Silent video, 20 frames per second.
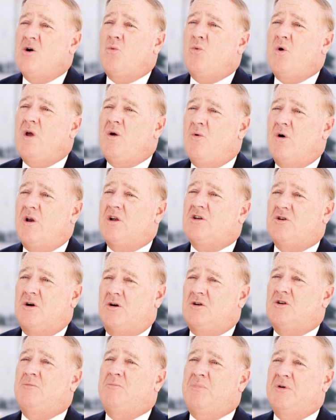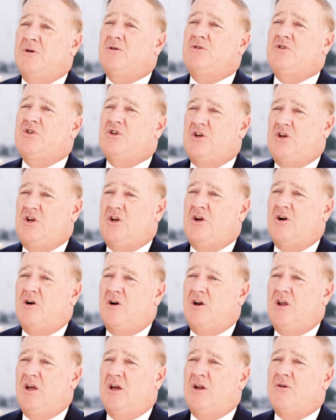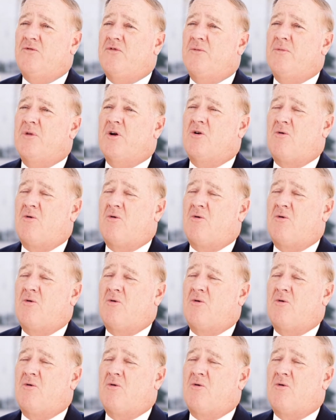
We want to start to build security in from the